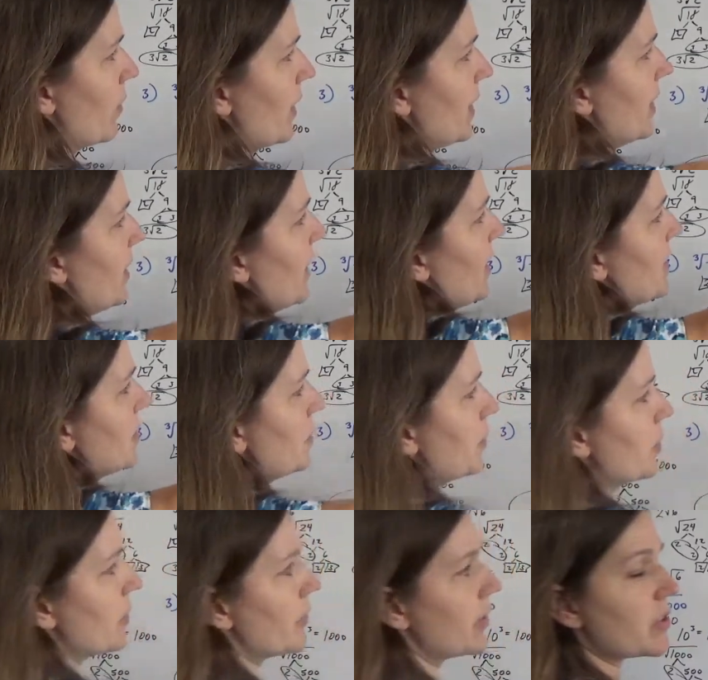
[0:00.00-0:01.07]
recognize a
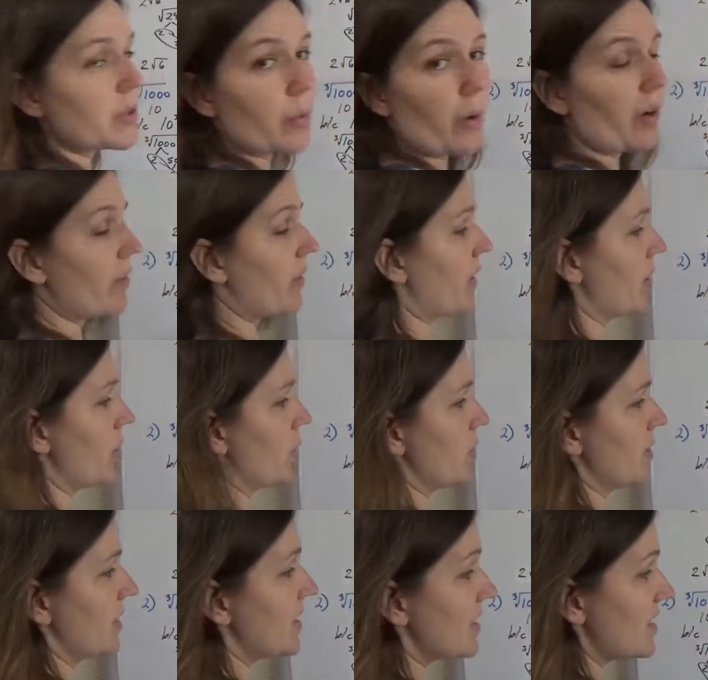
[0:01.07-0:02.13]
perfect square that goes
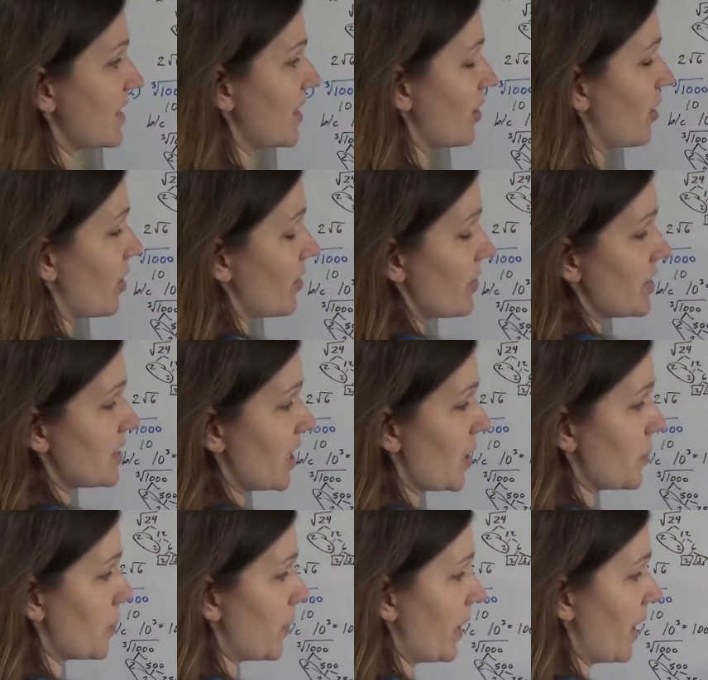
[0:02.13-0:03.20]
into there off the top
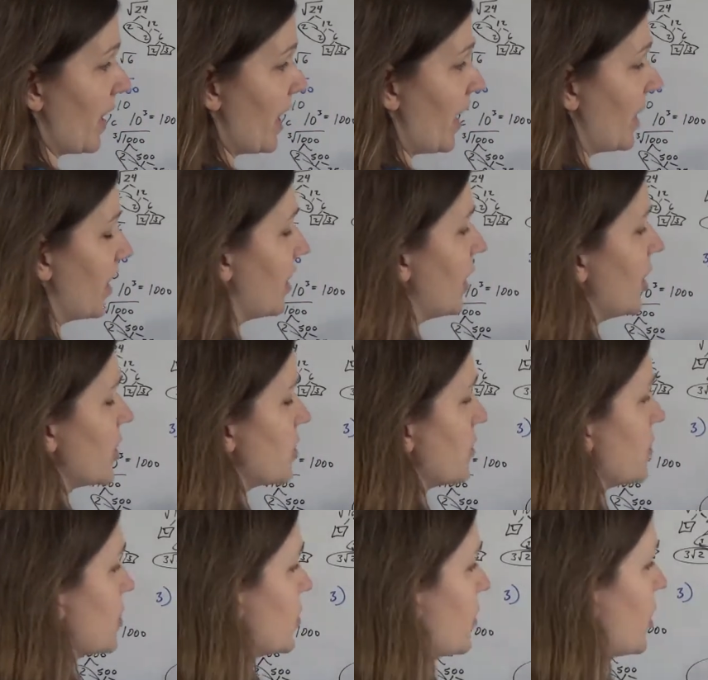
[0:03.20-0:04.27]
of my head, so I'm
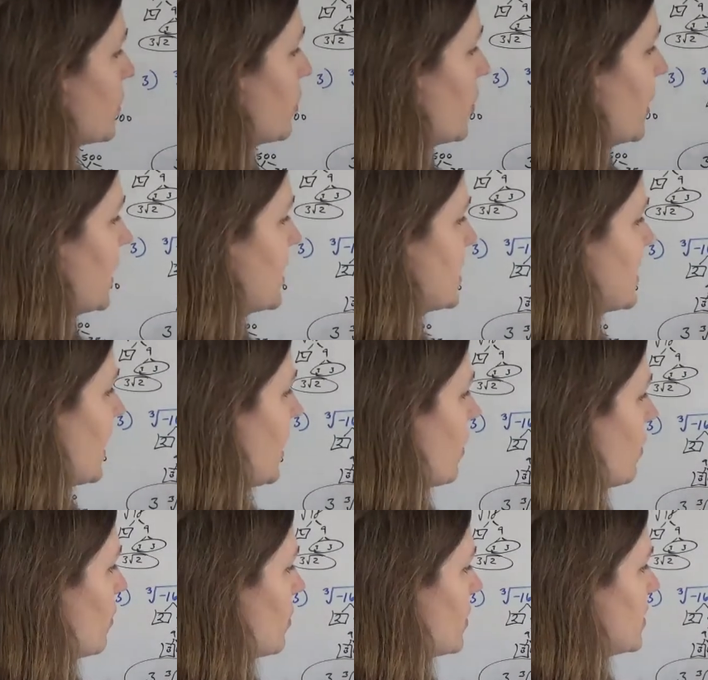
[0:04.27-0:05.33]
just going to break it
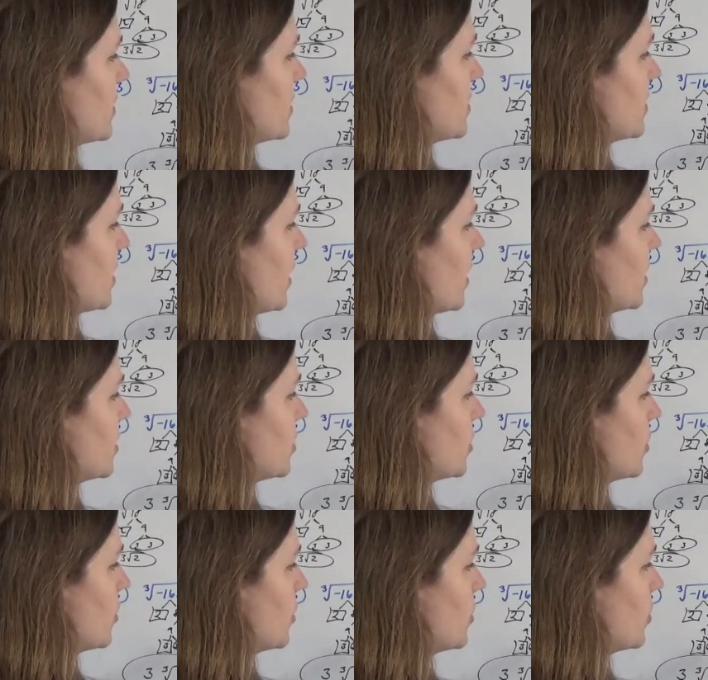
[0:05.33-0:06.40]
down. This is
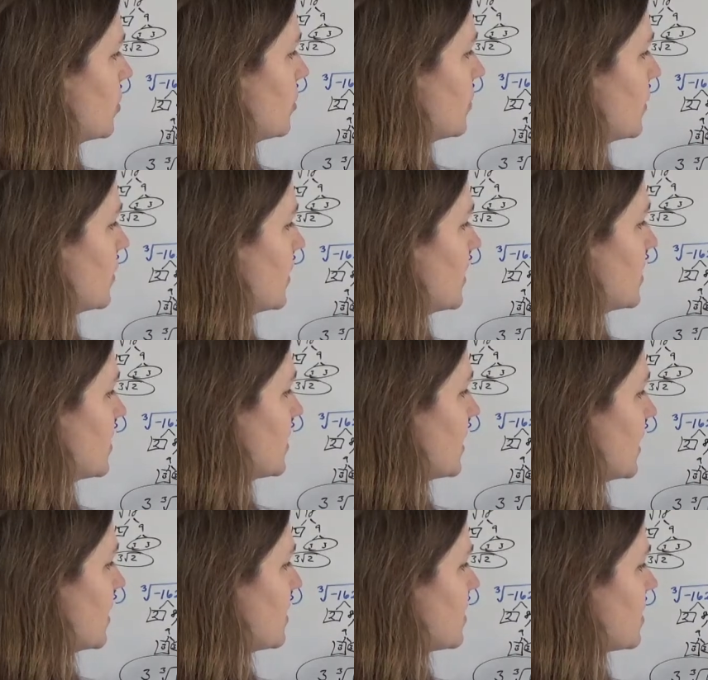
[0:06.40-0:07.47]
2 and
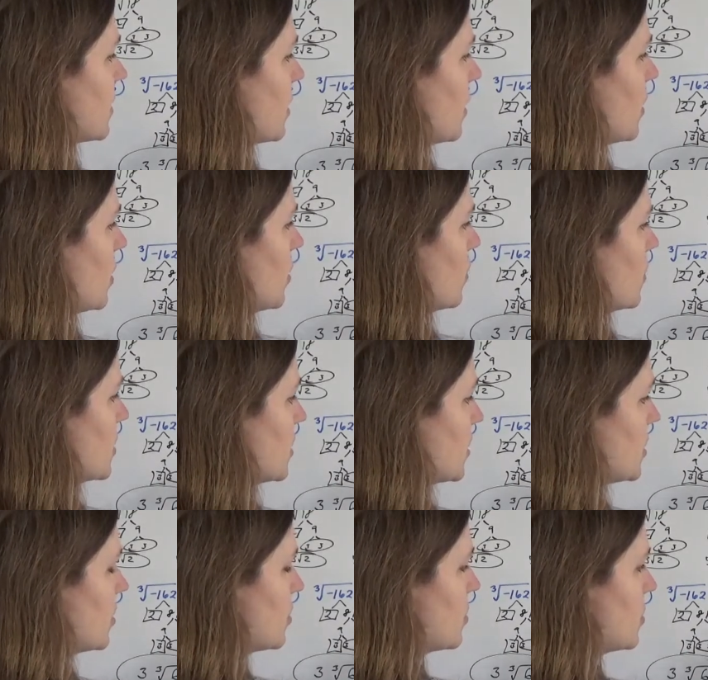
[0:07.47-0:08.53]
256, which
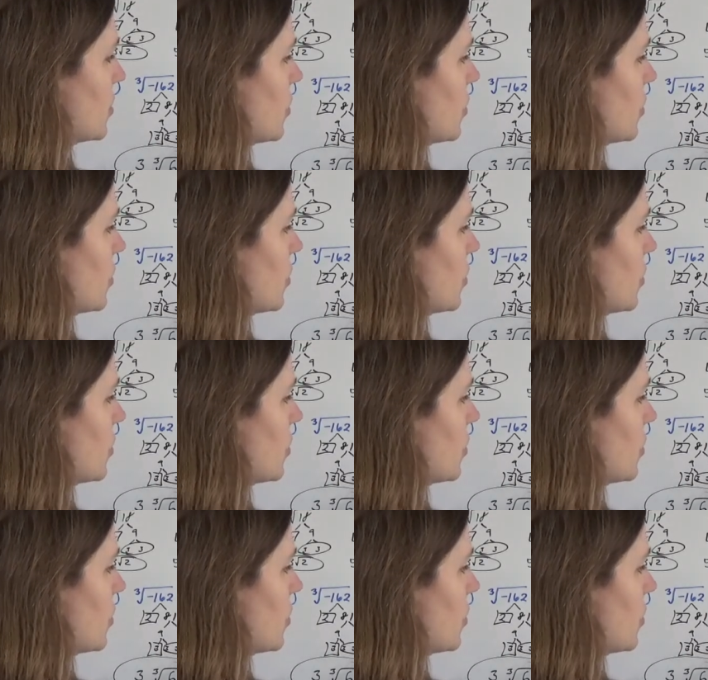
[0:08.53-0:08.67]
is